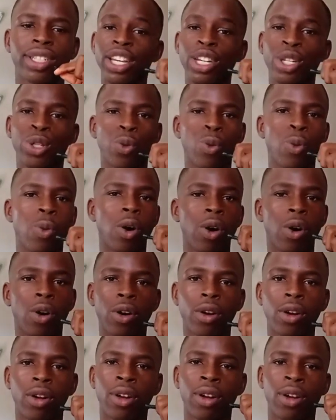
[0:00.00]
It
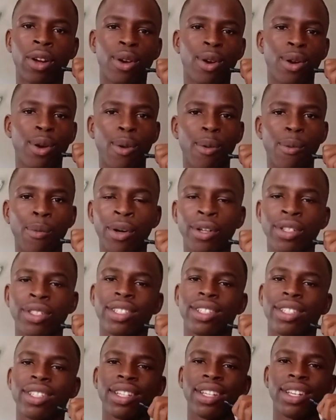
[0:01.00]
worked,
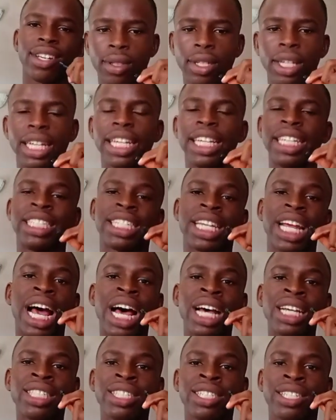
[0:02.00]
but it
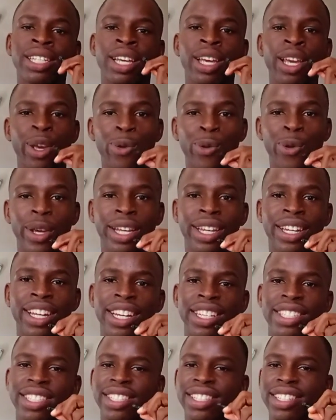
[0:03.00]
has a
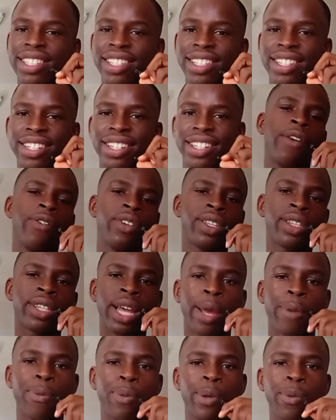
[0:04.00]
weakness. Every
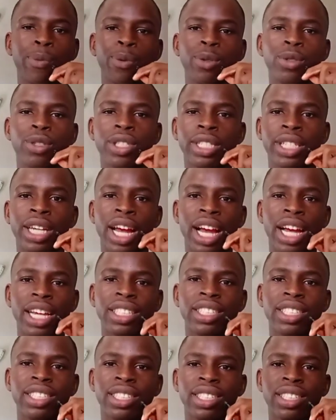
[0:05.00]
time people
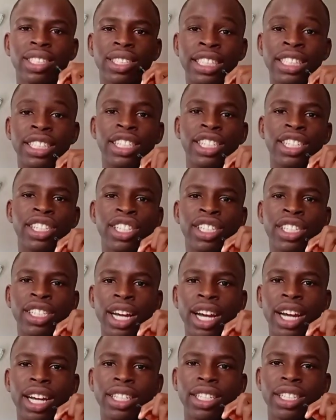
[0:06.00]
charge and
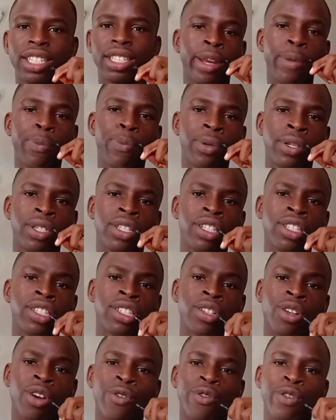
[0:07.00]
discharge, any
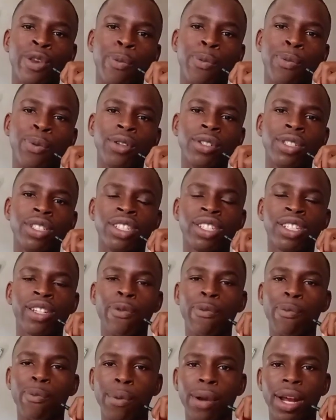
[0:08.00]
pieces of the
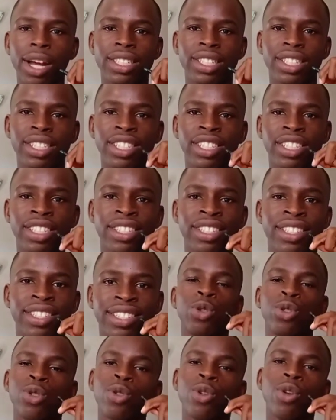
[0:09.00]
positive platinum
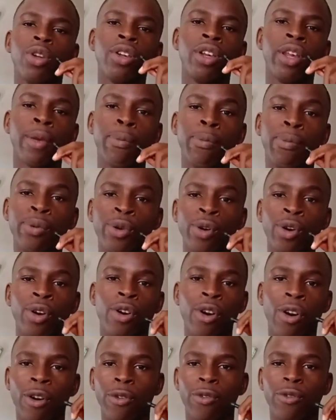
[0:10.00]
will slowly
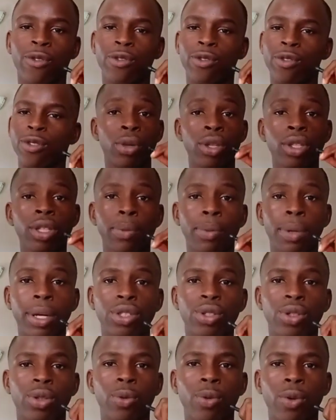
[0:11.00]
break off. The more the
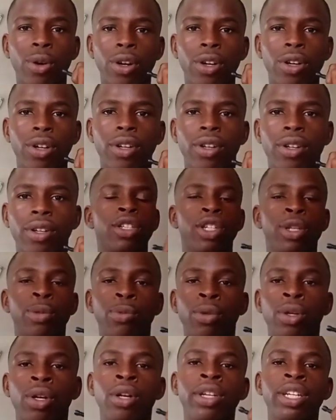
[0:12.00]
battery works, the
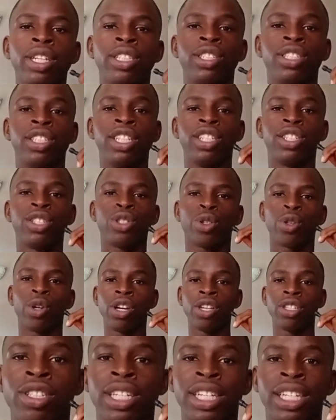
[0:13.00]
more it
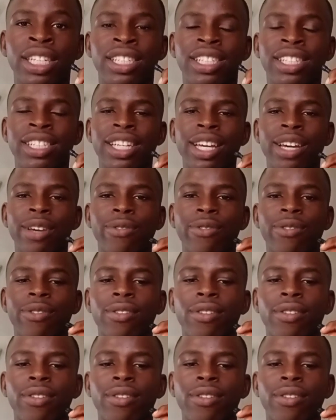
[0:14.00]
destroys itself.